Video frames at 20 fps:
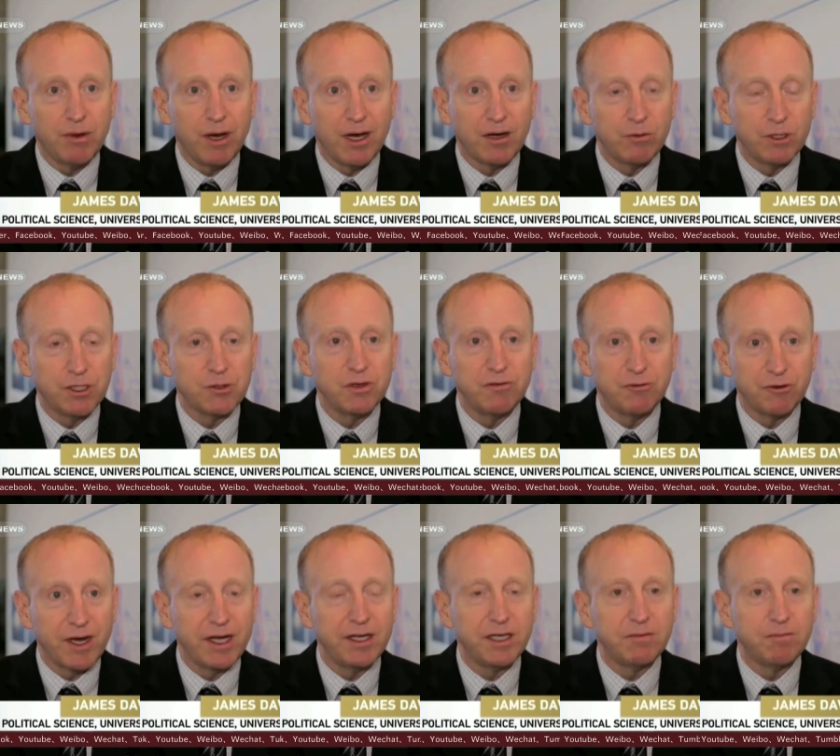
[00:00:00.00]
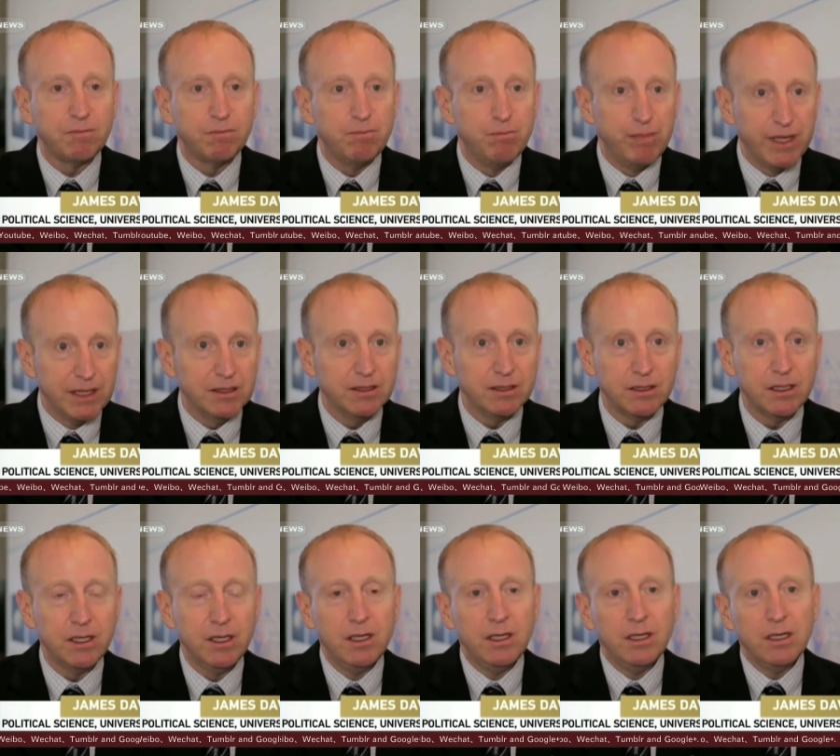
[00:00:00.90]
upon which we've tried to
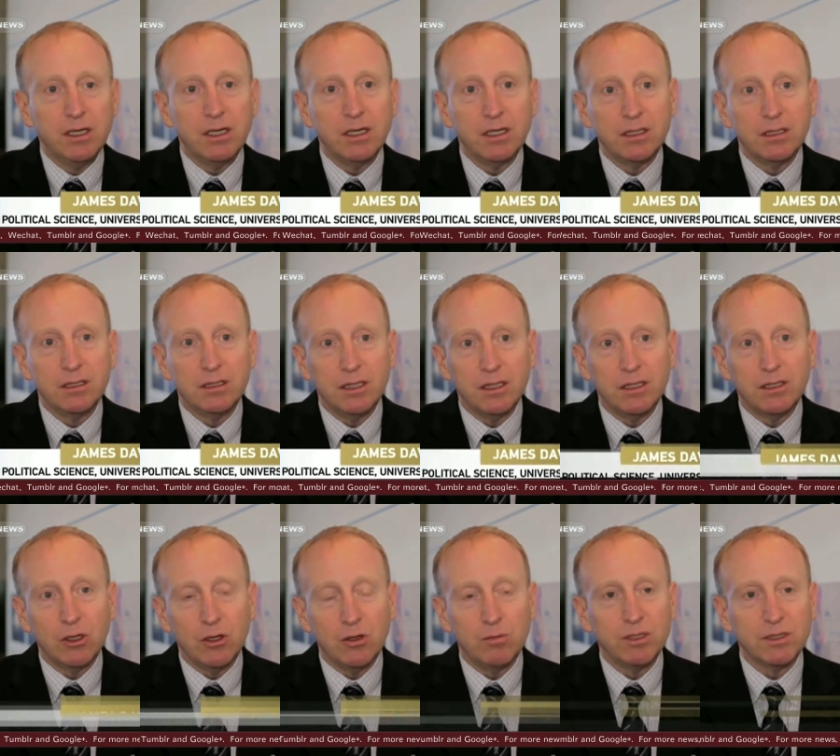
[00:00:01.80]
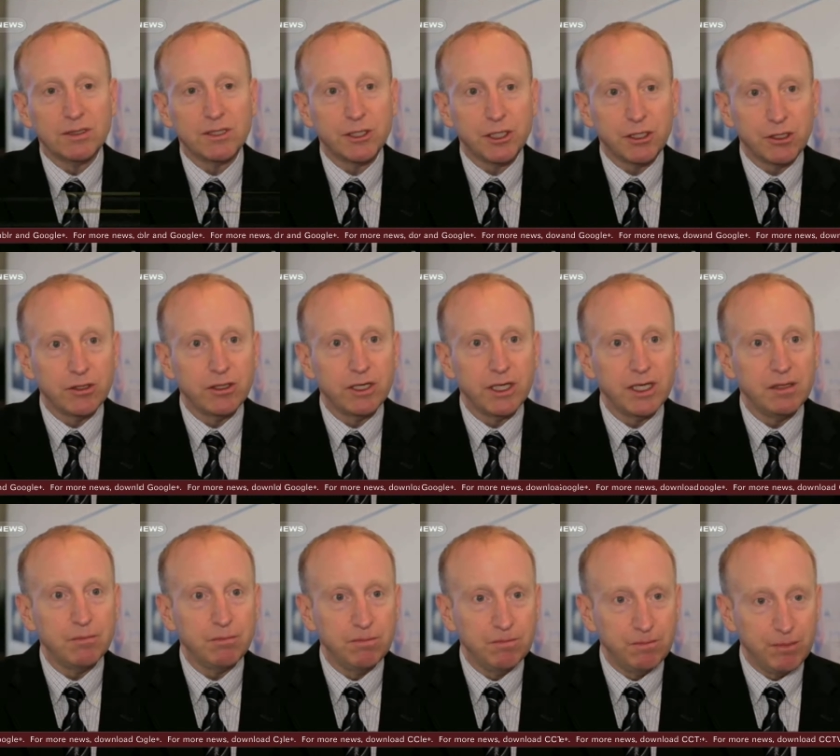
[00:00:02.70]
build a, a global
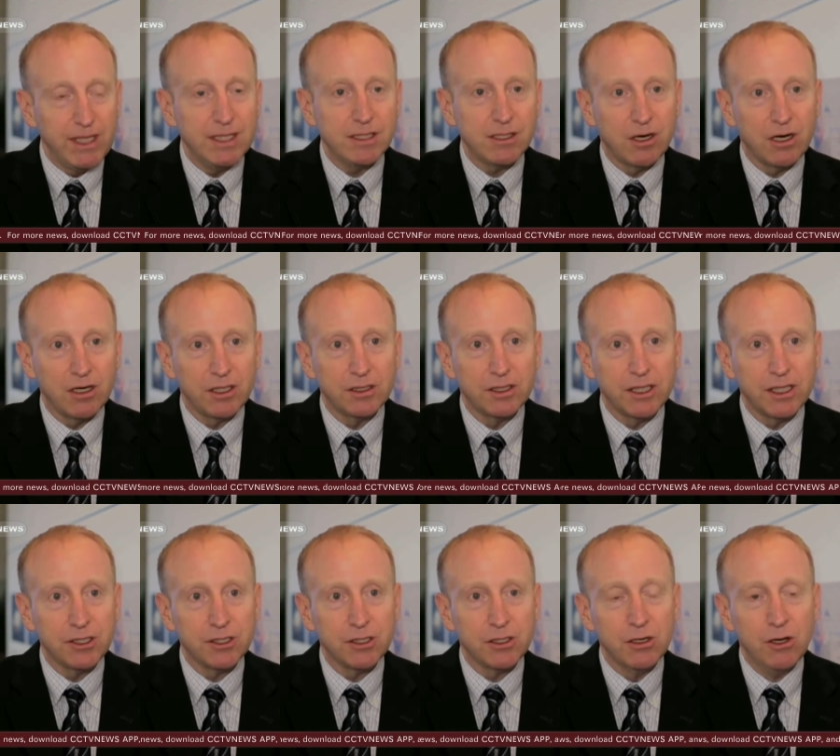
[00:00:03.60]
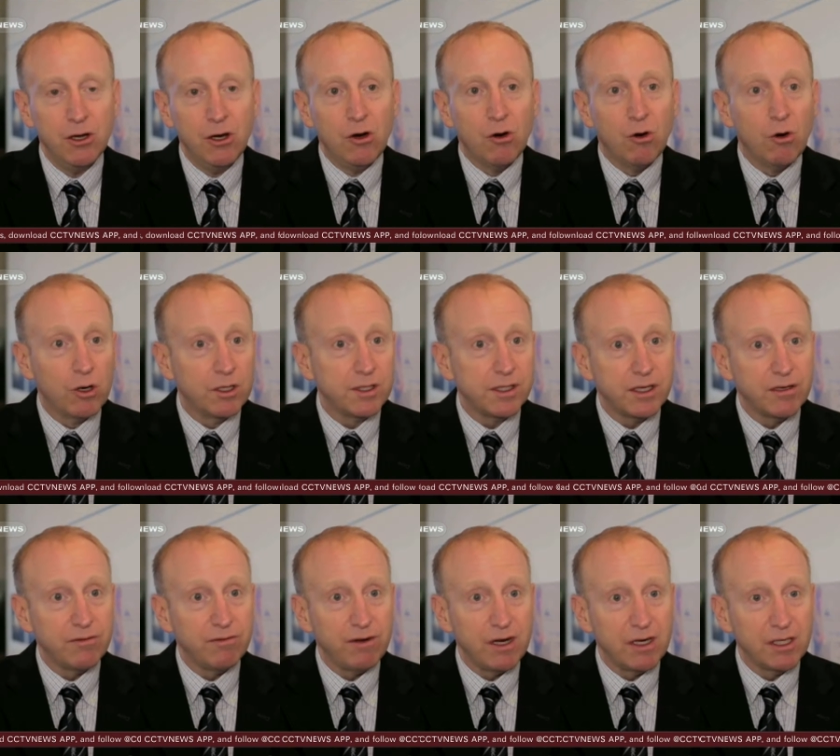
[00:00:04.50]
security and peace architecture, or is
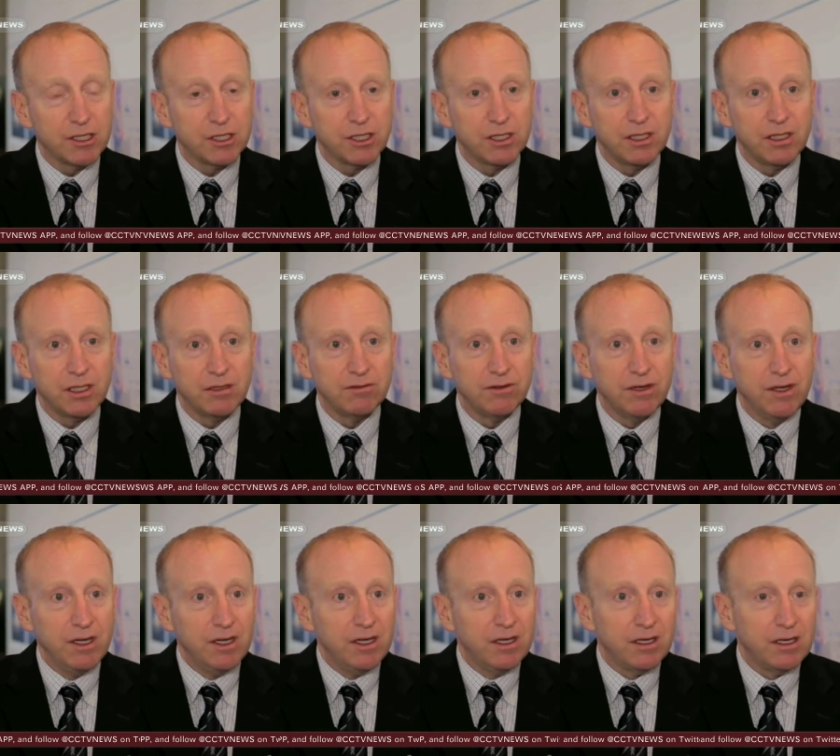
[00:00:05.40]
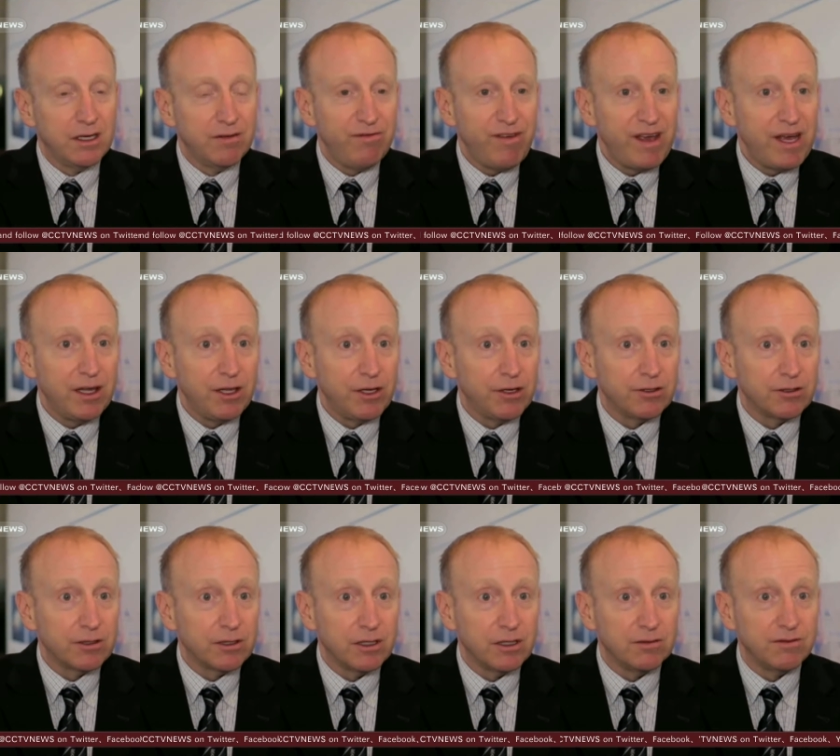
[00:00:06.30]
it a function of a uh,
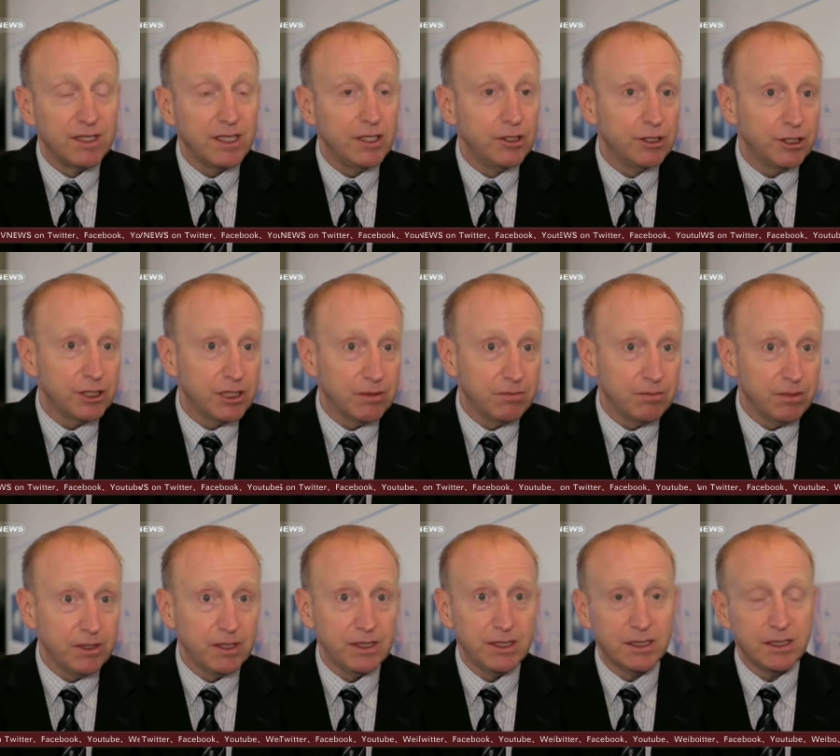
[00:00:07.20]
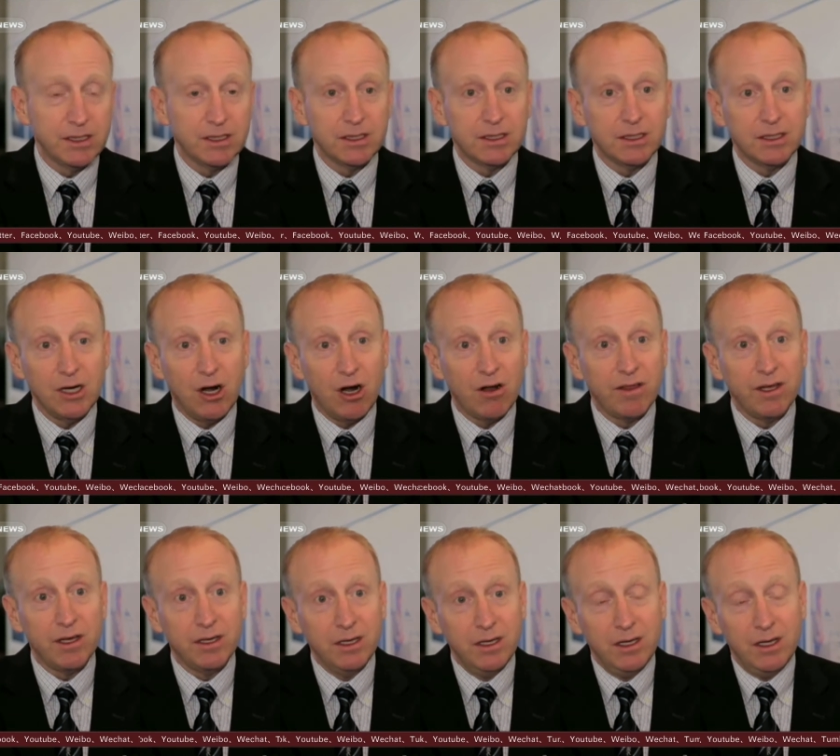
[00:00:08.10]
failure of leadership? Is, uh, are
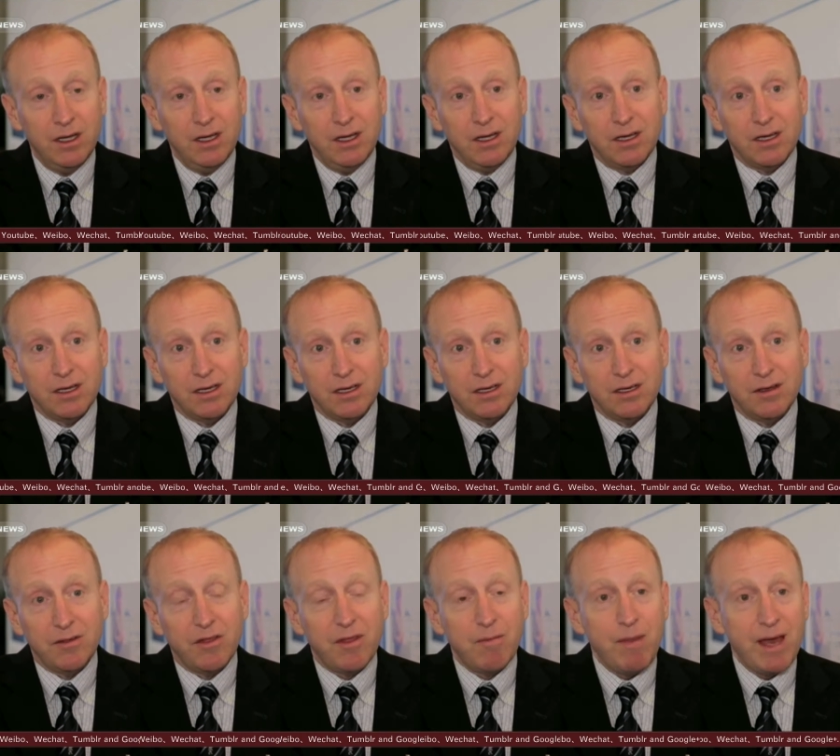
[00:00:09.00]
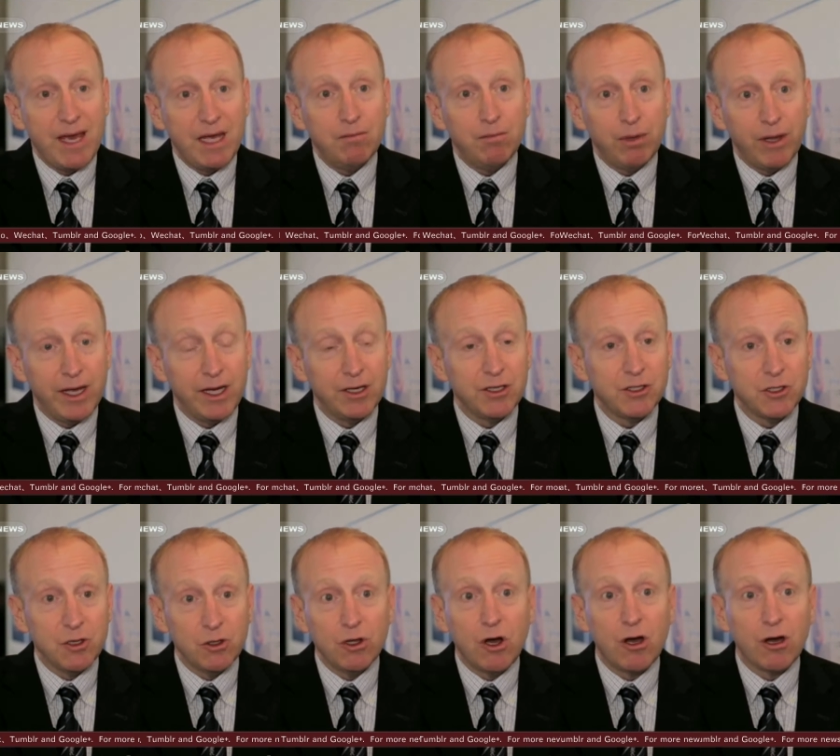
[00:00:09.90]
the, uh, the main
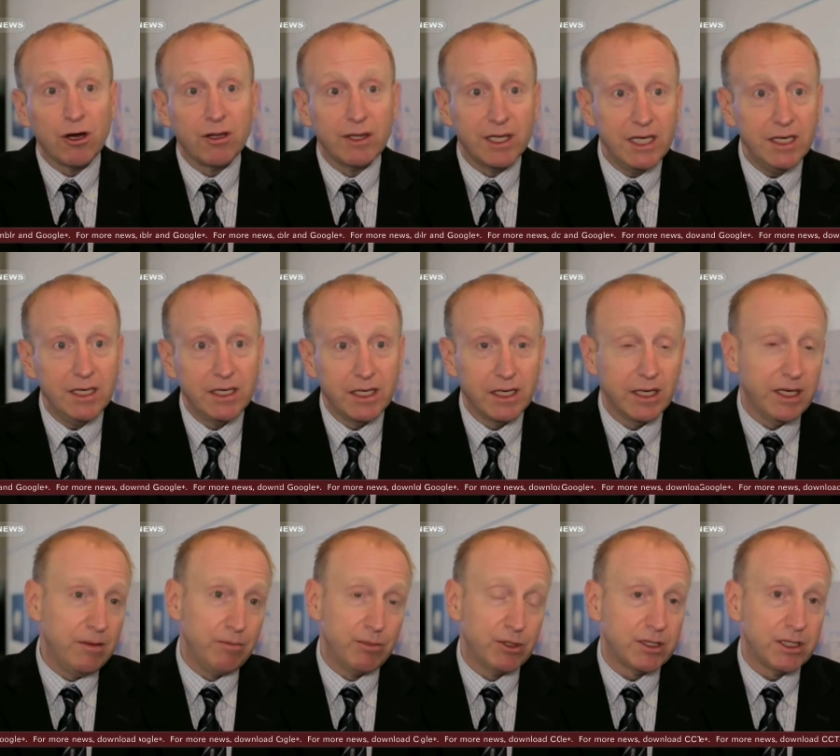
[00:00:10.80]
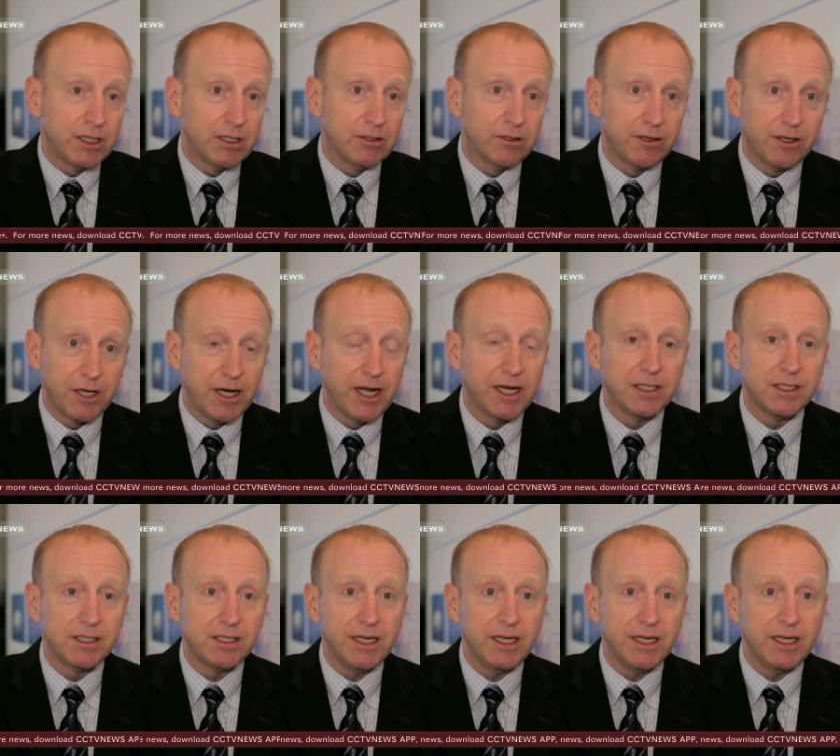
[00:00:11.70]
players no longer leading it, in particular the United